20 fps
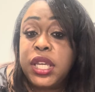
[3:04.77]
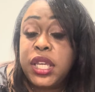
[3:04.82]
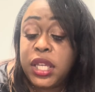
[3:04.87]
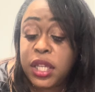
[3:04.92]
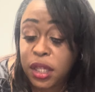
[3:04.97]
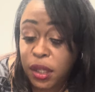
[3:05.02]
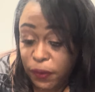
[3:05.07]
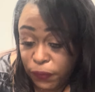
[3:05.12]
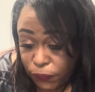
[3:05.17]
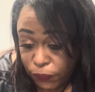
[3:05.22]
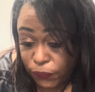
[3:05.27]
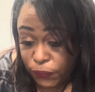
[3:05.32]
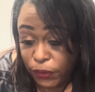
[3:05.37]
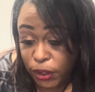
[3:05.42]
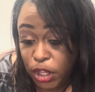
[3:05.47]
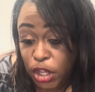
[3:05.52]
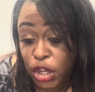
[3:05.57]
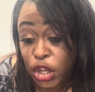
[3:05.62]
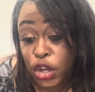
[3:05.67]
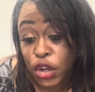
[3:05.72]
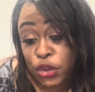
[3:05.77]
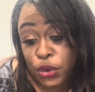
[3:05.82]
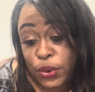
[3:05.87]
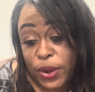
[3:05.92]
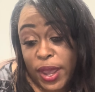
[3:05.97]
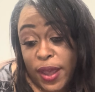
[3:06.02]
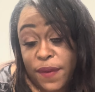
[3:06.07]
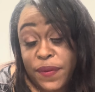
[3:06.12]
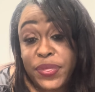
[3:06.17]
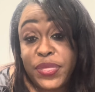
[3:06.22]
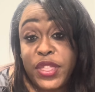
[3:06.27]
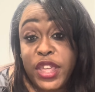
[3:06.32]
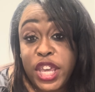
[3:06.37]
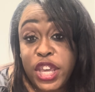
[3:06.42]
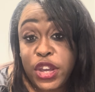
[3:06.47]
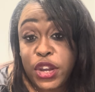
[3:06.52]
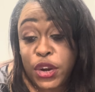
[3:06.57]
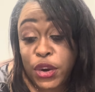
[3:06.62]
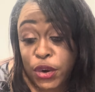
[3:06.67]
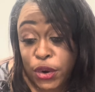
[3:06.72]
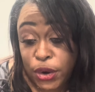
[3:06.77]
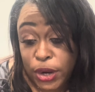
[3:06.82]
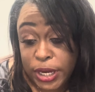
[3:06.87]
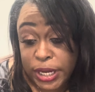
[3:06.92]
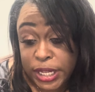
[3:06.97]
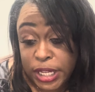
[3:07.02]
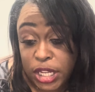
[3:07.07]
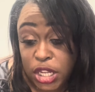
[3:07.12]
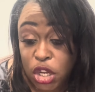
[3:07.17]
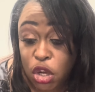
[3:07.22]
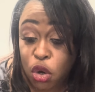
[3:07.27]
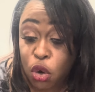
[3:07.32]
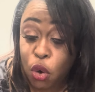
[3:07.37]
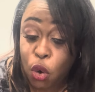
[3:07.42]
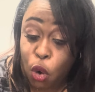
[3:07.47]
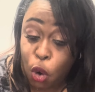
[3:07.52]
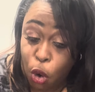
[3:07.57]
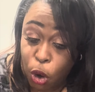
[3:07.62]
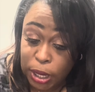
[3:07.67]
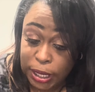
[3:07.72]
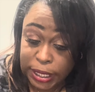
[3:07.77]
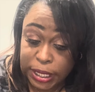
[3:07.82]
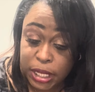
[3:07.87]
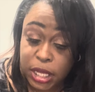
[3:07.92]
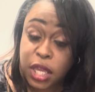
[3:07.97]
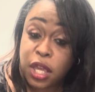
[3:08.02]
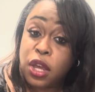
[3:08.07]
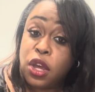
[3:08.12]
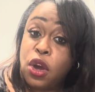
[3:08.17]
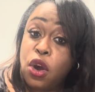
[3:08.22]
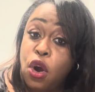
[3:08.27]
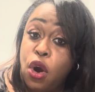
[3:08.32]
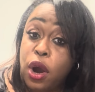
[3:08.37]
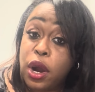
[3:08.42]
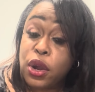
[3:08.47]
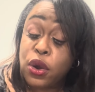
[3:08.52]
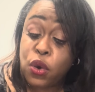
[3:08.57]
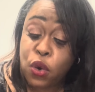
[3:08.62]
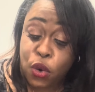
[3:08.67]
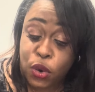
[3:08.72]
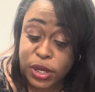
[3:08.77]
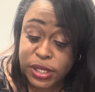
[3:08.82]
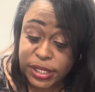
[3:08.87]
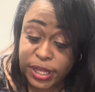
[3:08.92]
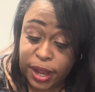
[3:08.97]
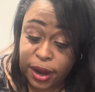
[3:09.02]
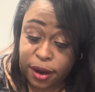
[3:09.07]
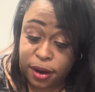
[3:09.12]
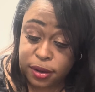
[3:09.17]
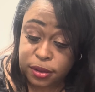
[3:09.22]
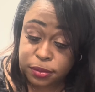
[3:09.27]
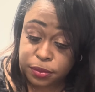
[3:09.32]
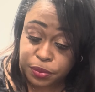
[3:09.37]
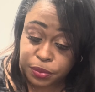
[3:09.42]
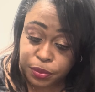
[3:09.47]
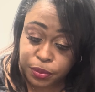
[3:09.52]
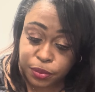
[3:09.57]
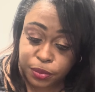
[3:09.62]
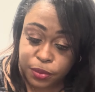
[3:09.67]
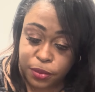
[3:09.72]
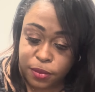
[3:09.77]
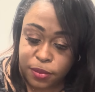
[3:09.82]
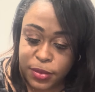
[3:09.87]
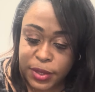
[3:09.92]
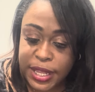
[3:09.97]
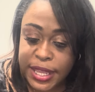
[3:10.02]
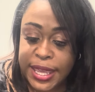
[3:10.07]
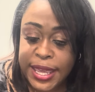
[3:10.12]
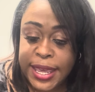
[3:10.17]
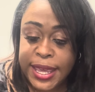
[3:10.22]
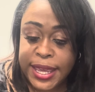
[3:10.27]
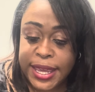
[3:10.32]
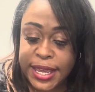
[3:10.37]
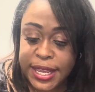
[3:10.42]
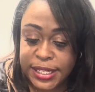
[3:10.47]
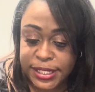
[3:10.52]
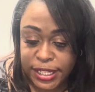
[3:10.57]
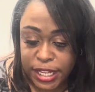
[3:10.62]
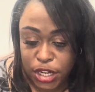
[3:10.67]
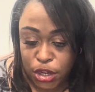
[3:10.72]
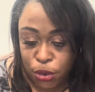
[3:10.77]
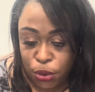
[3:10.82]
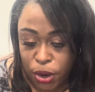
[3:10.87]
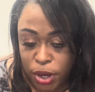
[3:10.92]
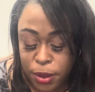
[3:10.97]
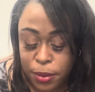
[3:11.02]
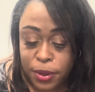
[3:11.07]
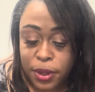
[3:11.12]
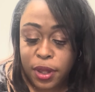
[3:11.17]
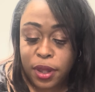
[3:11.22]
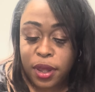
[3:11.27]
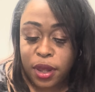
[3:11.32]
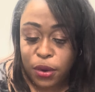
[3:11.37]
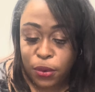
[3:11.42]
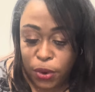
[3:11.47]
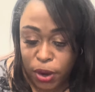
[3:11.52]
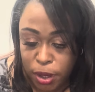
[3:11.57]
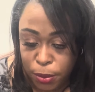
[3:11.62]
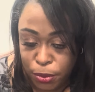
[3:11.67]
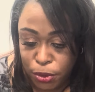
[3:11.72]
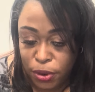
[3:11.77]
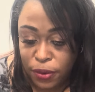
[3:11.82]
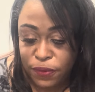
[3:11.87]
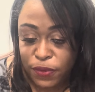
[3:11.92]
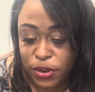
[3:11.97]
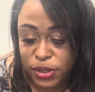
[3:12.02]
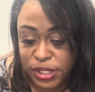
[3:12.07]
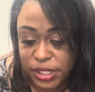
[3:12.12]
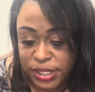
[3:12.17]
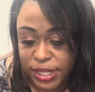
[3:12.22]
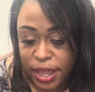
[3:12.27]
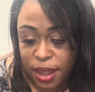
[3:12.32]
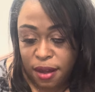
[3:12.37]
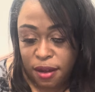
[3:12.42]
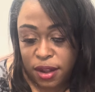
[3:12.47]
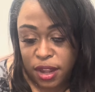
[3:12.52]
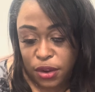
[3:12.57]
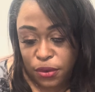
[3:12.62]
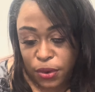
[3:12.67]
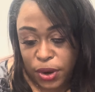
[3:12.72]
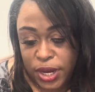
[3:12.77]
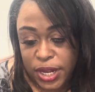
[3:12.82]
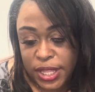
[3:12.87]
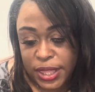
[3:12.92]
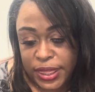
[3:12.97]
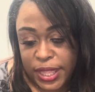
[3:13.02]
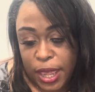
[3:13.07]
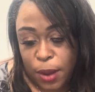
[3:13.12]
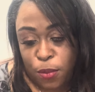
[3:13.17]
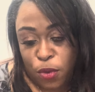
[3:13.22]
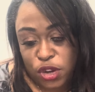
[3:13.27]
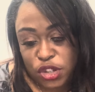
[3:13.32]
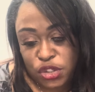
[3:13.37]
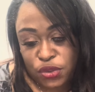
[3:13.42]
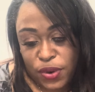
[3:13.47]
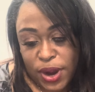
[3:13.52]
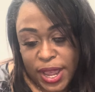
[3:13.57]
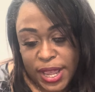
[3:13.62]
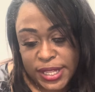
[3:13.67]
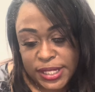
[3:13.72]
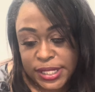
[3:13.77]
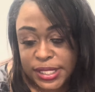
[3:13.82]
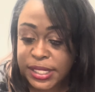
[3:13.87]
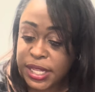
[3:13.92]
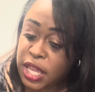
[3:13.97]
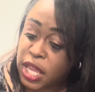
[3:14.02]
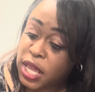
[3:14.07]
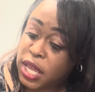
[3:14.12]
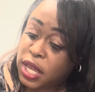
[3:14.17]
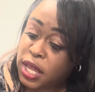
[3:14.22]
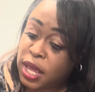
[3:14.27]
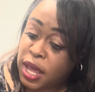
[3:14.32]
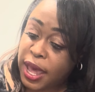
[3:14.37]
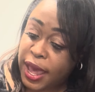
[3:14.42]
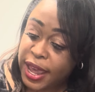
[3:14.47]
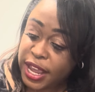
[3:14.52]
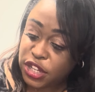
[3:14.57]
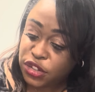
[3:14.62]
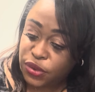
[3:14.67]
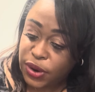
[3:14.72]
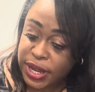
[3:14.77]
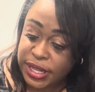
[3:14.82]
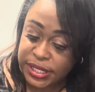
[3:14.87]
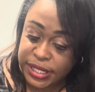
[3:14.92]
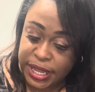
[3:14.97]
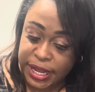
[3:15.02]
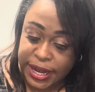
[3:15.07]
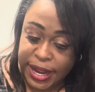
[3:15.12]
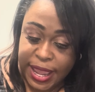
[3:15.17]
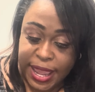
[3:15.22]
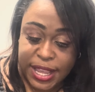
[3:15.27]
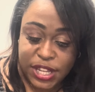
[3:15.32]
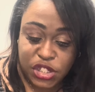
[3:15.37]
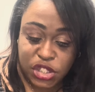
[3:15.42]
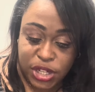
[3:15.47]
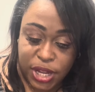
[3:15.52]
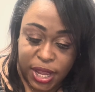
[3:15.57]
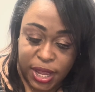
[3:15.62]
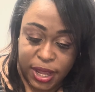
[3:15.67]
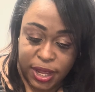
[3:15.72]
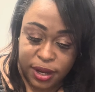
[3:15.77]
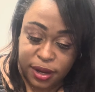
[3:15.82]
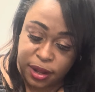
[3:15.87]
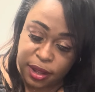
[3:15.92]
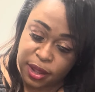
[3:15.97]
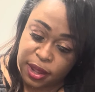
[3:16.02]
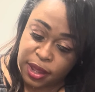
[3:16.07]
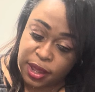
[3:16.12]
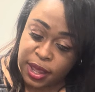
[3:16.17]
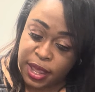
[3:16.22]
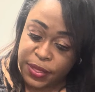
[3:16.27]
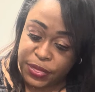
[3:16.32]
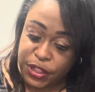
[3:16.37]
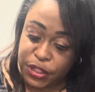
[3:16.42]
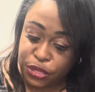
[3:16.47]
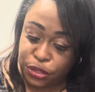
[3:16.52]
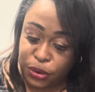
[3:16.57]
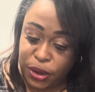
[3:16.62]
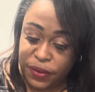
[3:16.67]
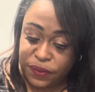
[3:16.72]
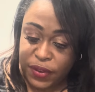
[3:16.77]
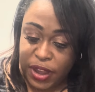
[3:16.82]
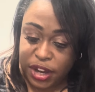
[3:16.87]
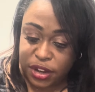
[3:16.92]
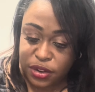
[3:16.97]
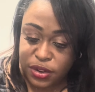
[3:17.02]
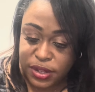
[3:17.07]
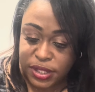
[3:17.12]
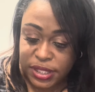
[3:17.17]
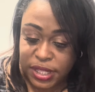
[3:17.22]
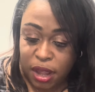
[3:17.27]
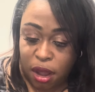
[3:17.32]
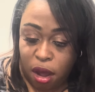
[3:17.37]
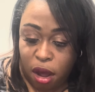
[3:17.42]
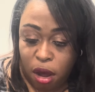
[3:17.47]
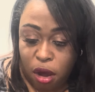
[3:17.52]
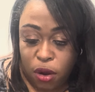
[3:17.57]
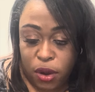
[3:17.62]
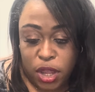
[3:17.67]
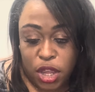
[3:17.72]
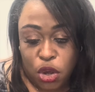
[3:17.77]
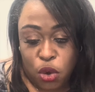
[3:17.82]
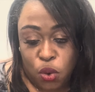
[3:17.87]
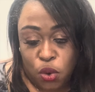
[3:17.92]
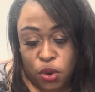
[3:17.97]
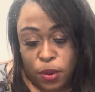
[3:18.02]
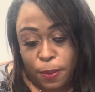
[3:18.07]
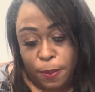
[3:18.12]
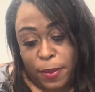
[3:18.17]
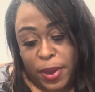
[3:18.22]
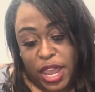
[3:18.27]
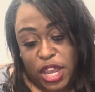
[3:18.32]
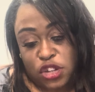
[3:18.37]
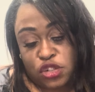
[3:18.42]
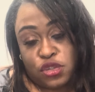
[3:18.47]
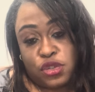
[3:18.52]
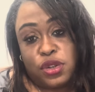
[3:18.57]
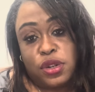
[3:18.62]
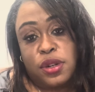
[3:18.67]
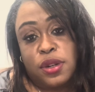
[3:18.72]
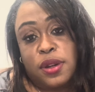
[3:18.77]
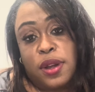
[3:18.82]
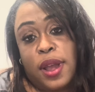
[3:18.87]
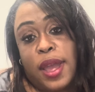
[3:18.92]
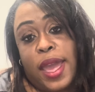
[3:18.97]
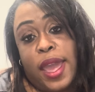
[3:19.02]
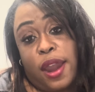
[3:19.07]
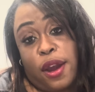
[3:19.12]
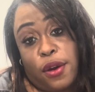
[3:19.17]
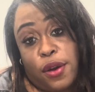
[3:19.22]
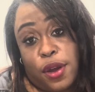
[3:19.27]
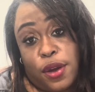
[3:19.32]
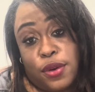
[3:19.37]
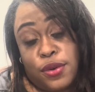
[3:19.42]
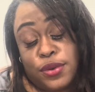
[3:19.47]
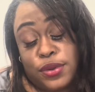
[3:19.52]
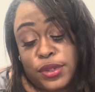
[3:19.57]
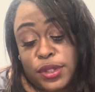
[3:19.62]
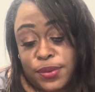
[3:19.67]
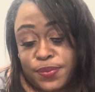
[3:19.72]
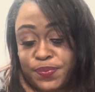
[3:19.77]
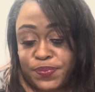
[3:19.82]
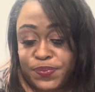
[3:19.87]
if you have thick, curly, coily, or coarse hair. It's an incredible, versatile ingredient that moisturizes, hydrates, and adds shine. The 3 factors that all equal major hair goals.